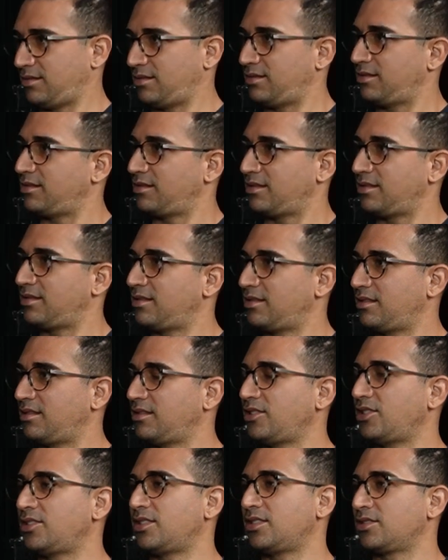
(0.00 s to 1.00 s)

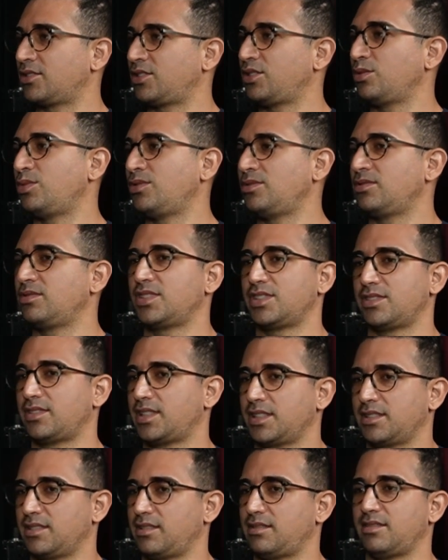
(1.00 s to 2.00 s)
Cebu, so
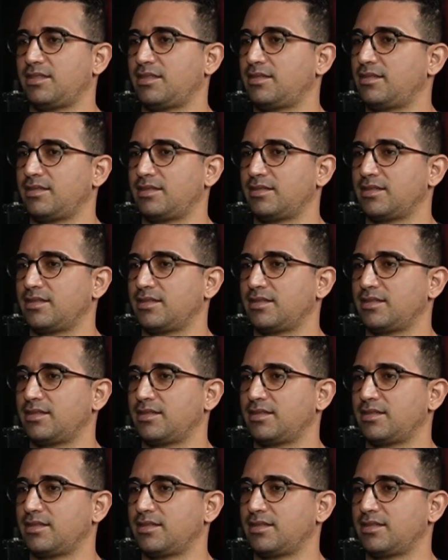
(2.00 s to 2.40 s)
I can